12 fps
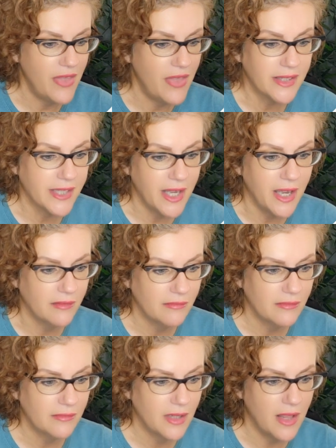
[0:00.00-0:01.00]
And that's it.
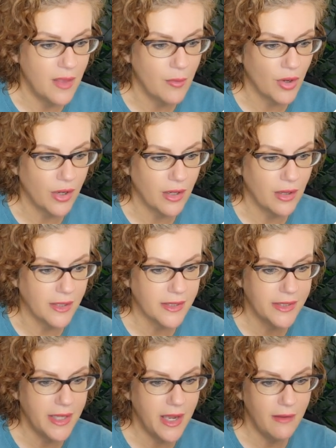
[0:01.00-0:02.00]
And then we're going to click
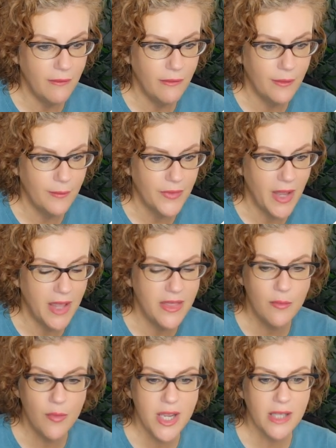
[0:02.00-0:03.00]
save. And
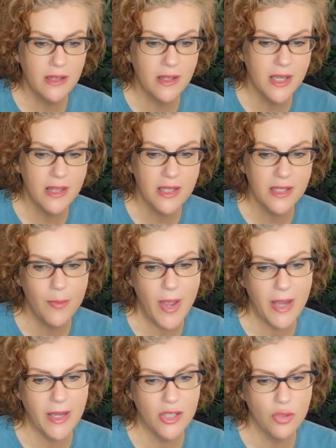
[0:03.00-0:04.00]
then we can link this
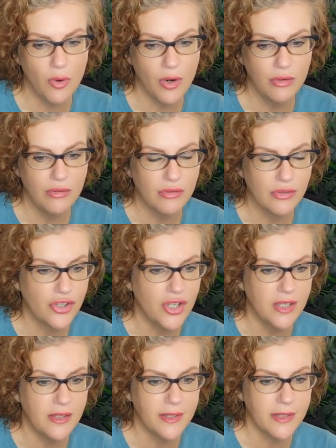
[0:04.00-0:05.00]
back into our Google
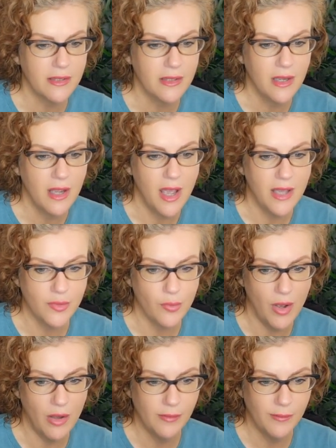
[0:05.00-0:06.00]
Sheets as
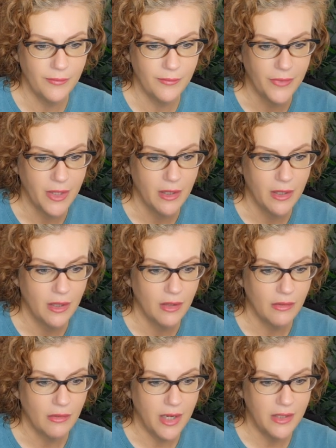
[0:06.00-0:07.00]
well,
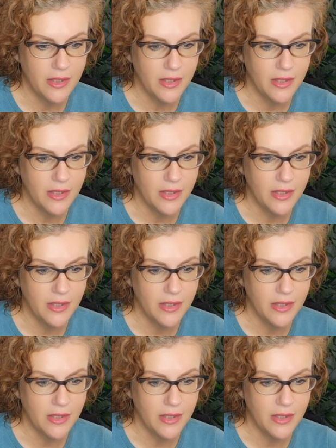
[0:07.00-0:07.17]
right?